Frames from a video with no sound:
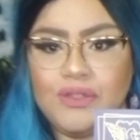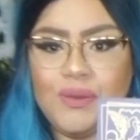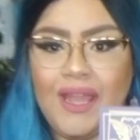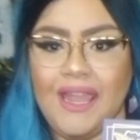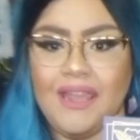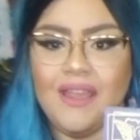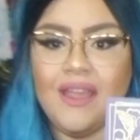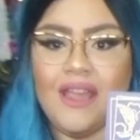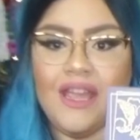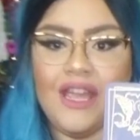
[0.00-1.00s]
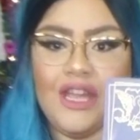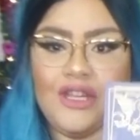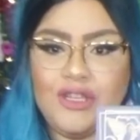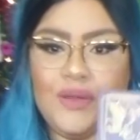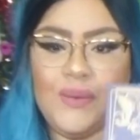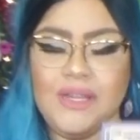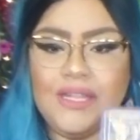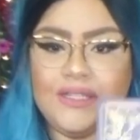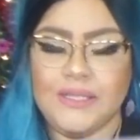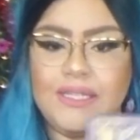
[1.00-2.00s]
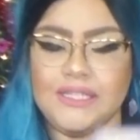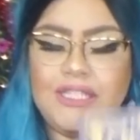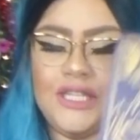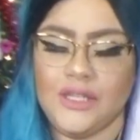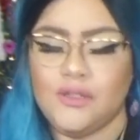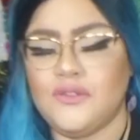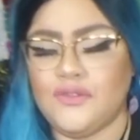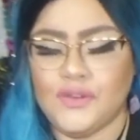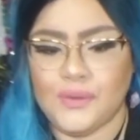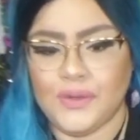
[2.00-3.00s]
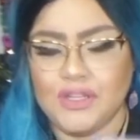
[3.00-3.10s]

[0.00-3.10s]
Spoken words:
you, hey, you need to continue to look forward.